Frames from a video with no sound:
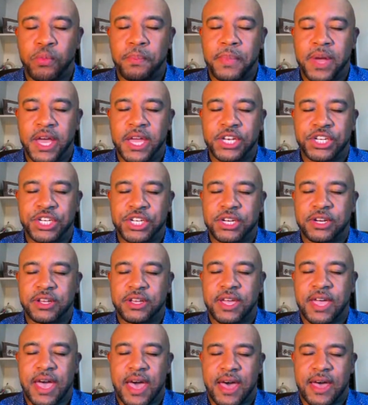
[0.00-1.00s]
that we don't
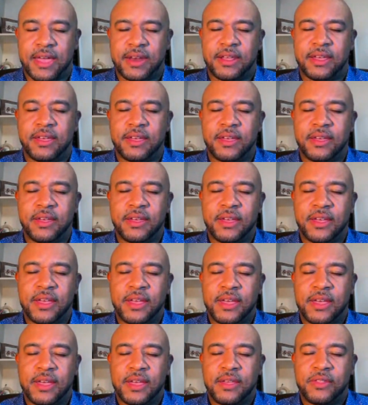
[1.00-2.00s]
have to get
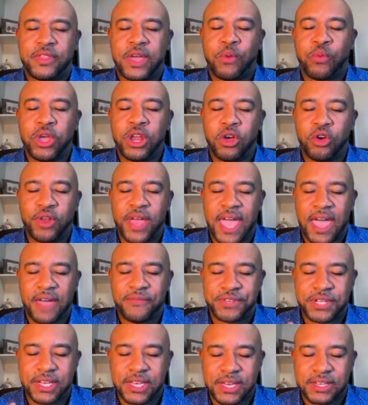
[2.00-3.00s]
stuck in
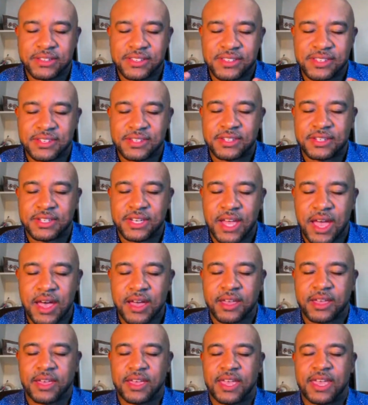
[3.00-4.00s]
fear, in doubt,
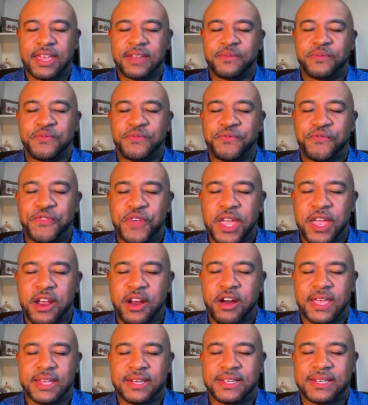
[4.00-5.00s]
and in
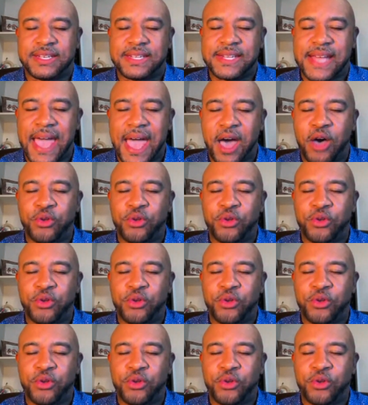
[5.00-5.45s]
depression.